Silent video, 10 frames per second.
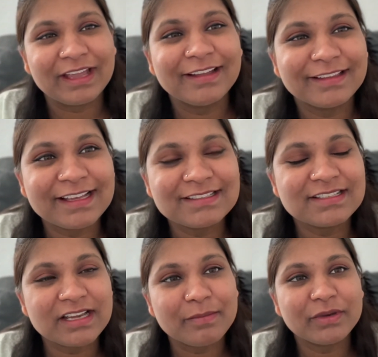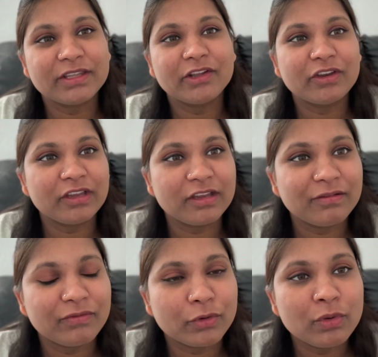That's the tablet they're going to
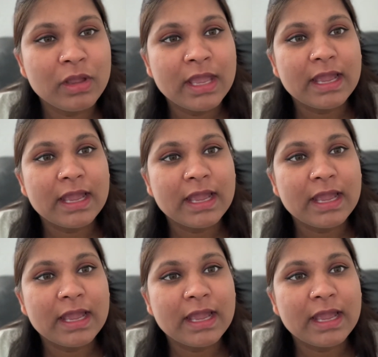give you,